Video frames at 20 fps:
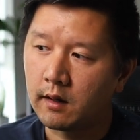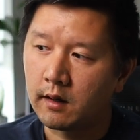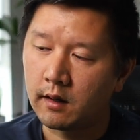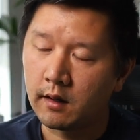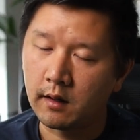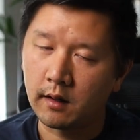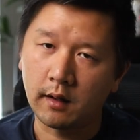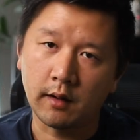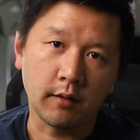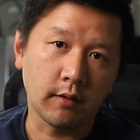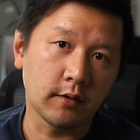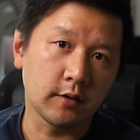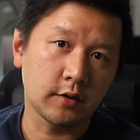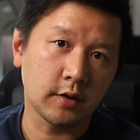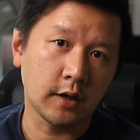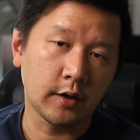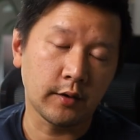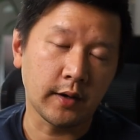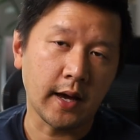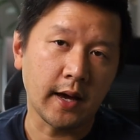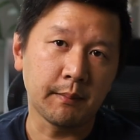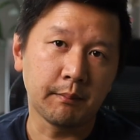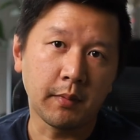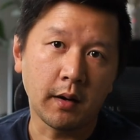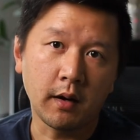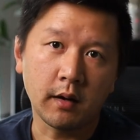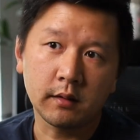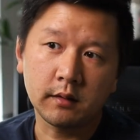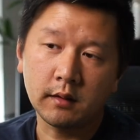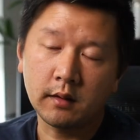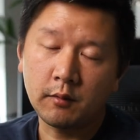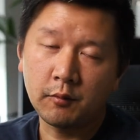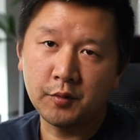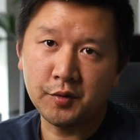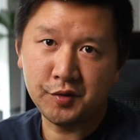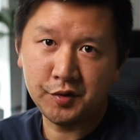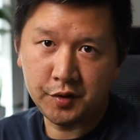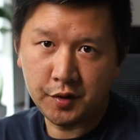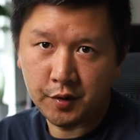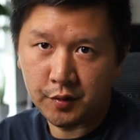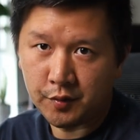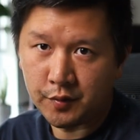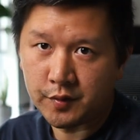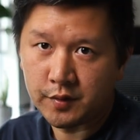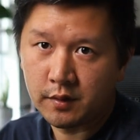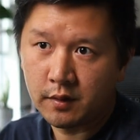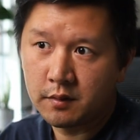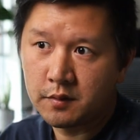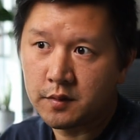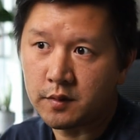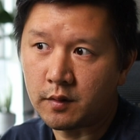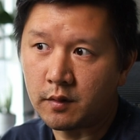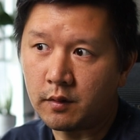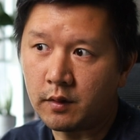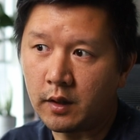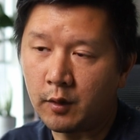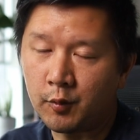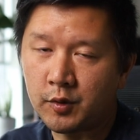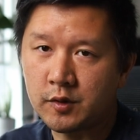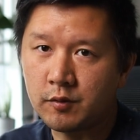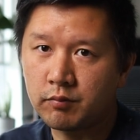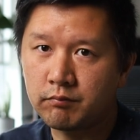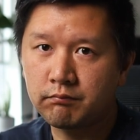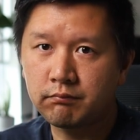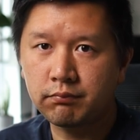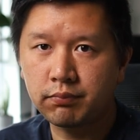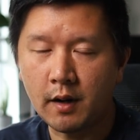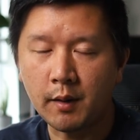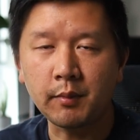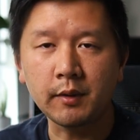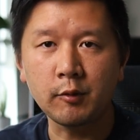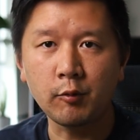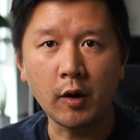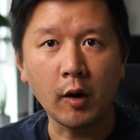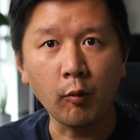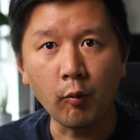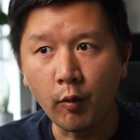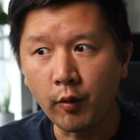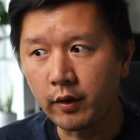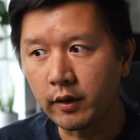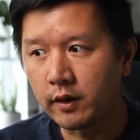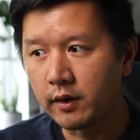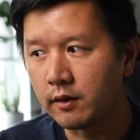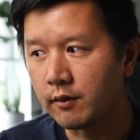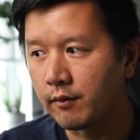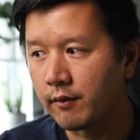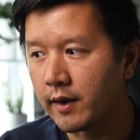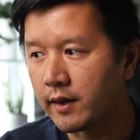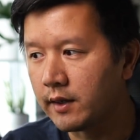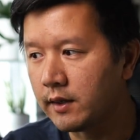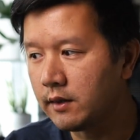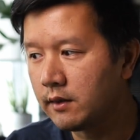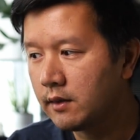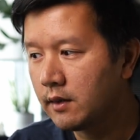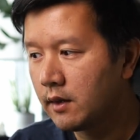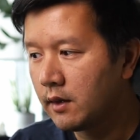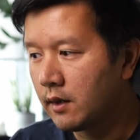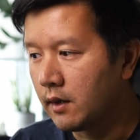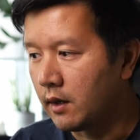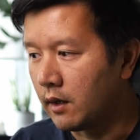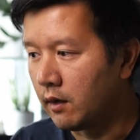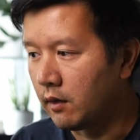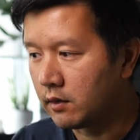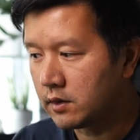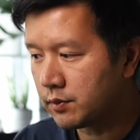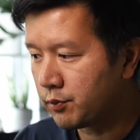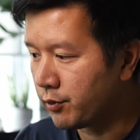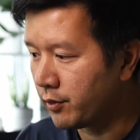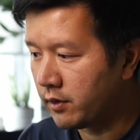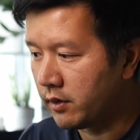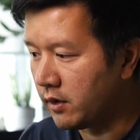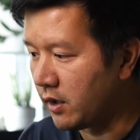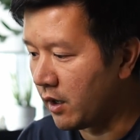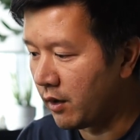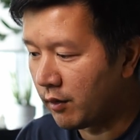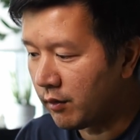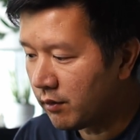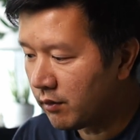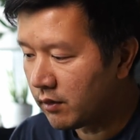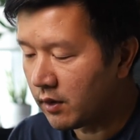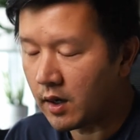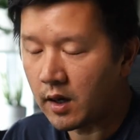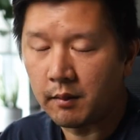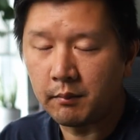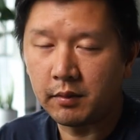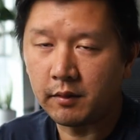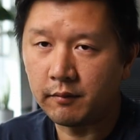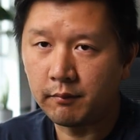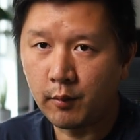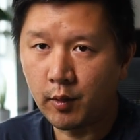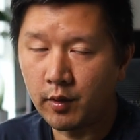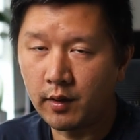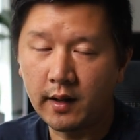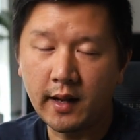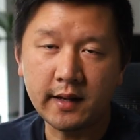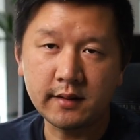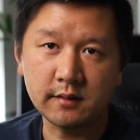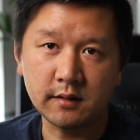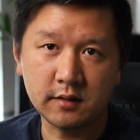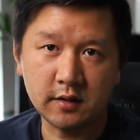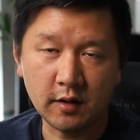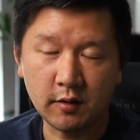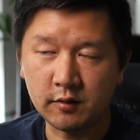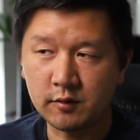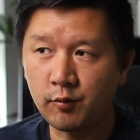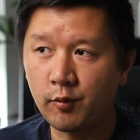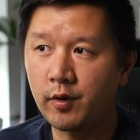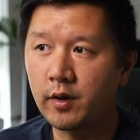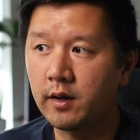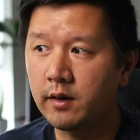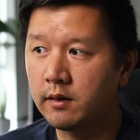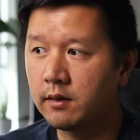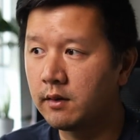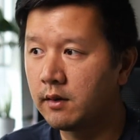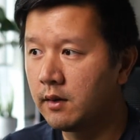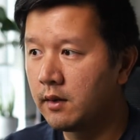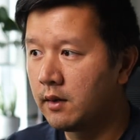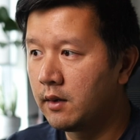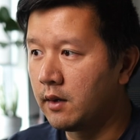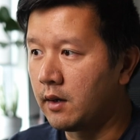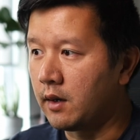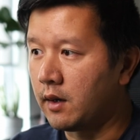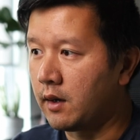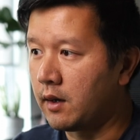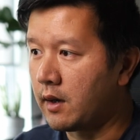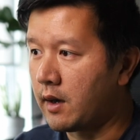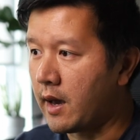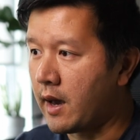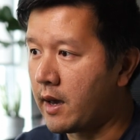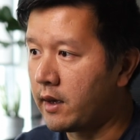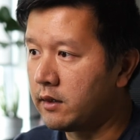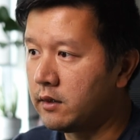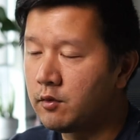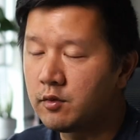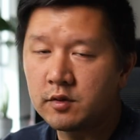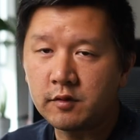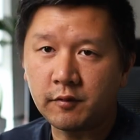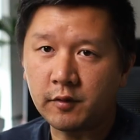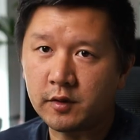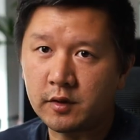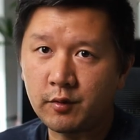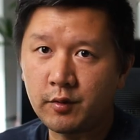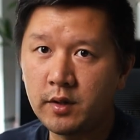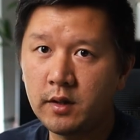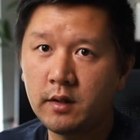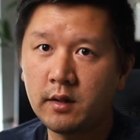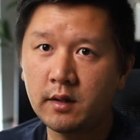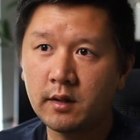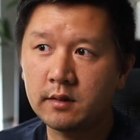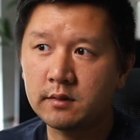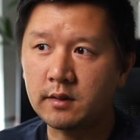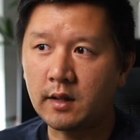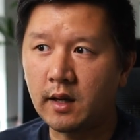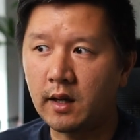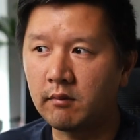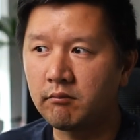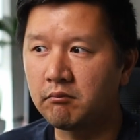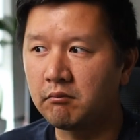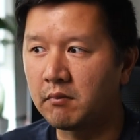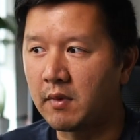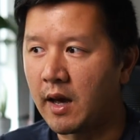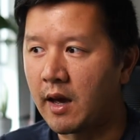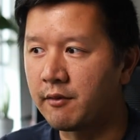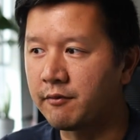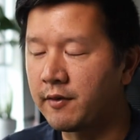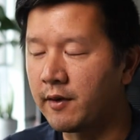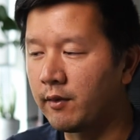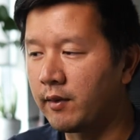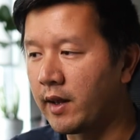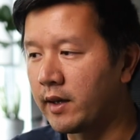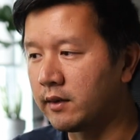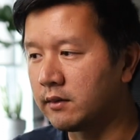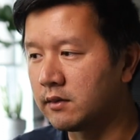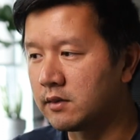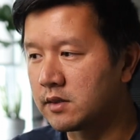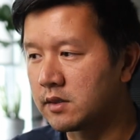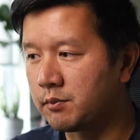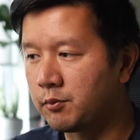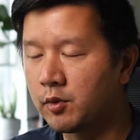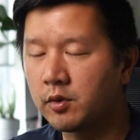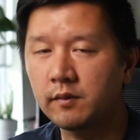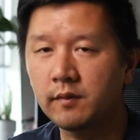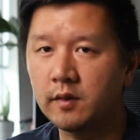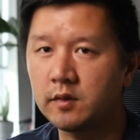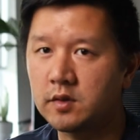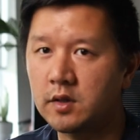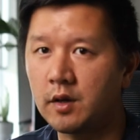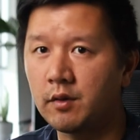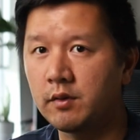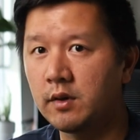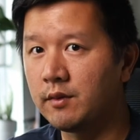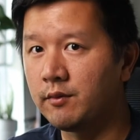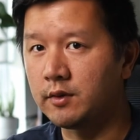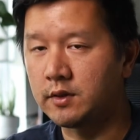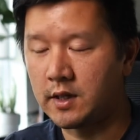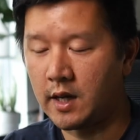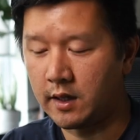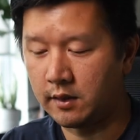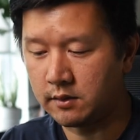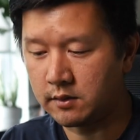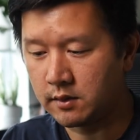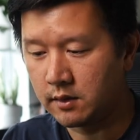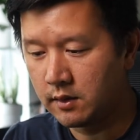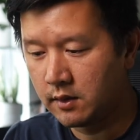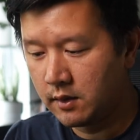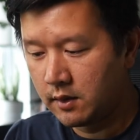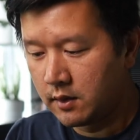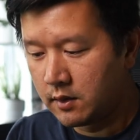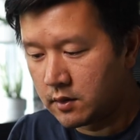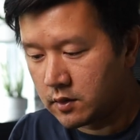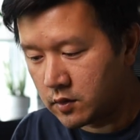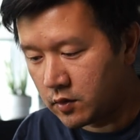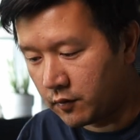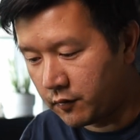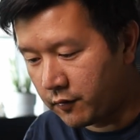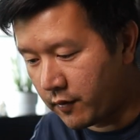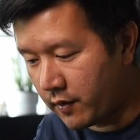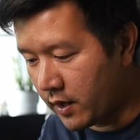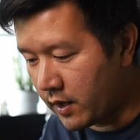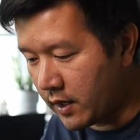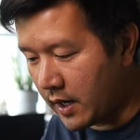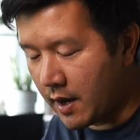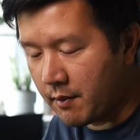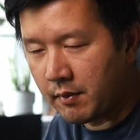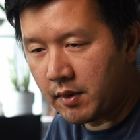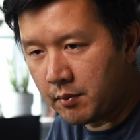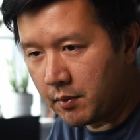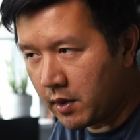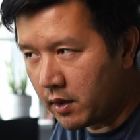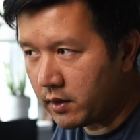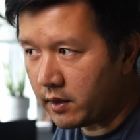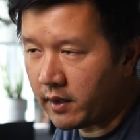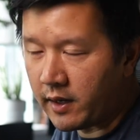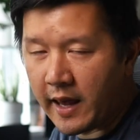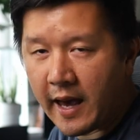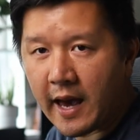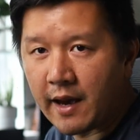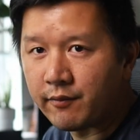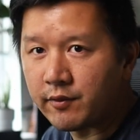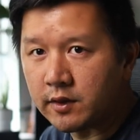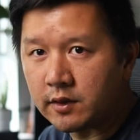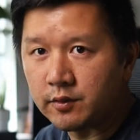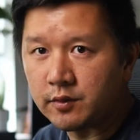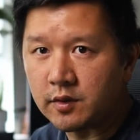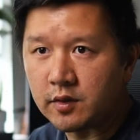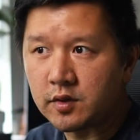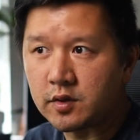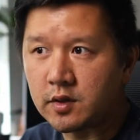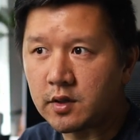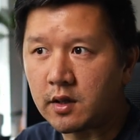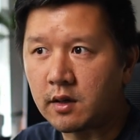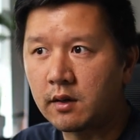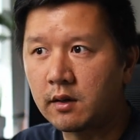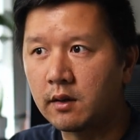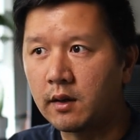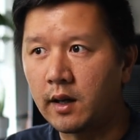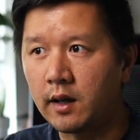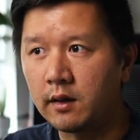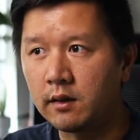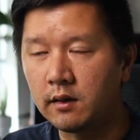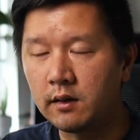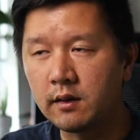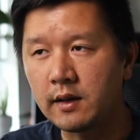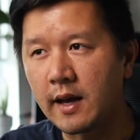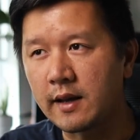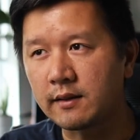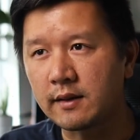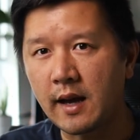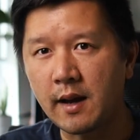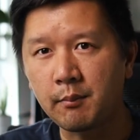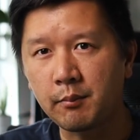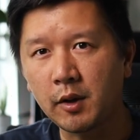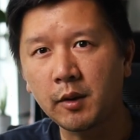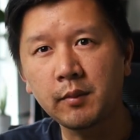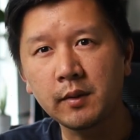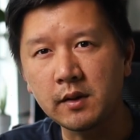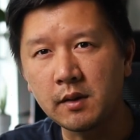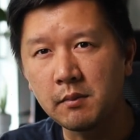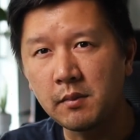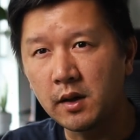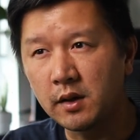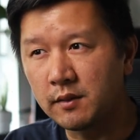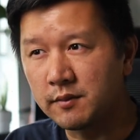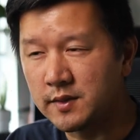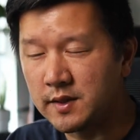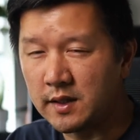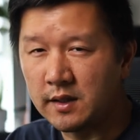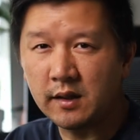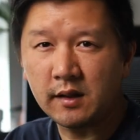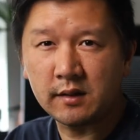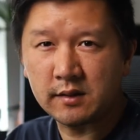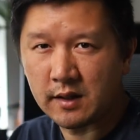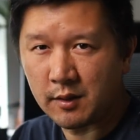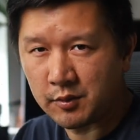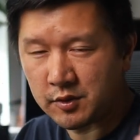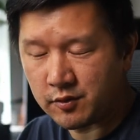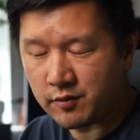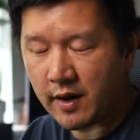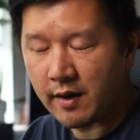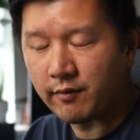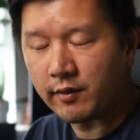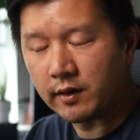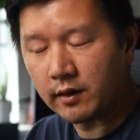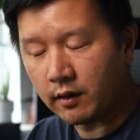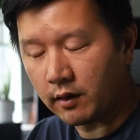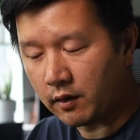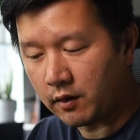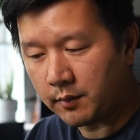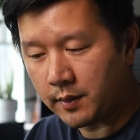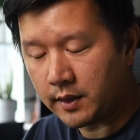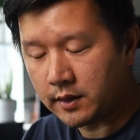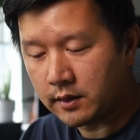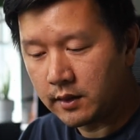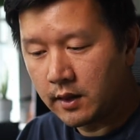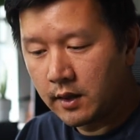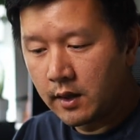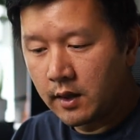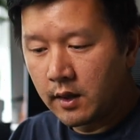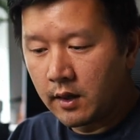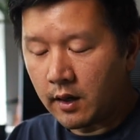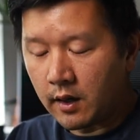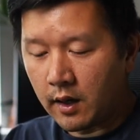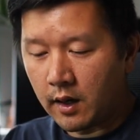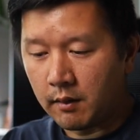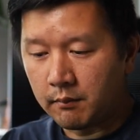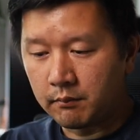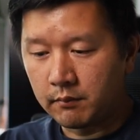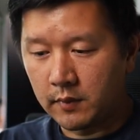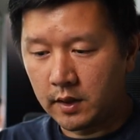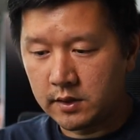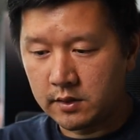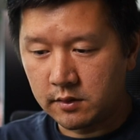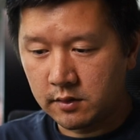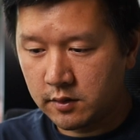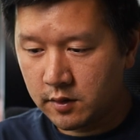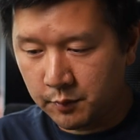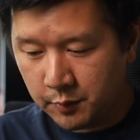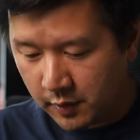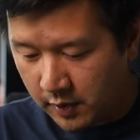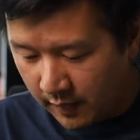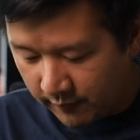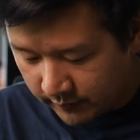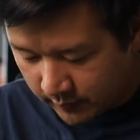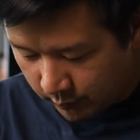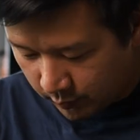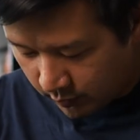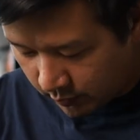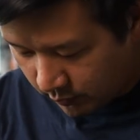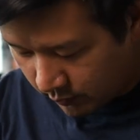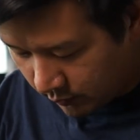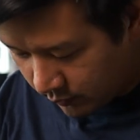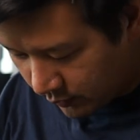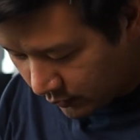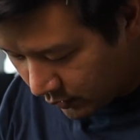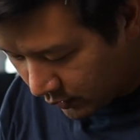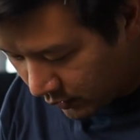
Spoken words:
Aeron chair that I bought was used, so it was probably well worn in already. It looks pretty new, but more or less the chair was worn in. I used it for 3 years and I felt like the support of the chair never changed. So far I'm a month and a half into this chair, and in that time probably a month of sitting because I was traveling a little bit. It's super comfortable.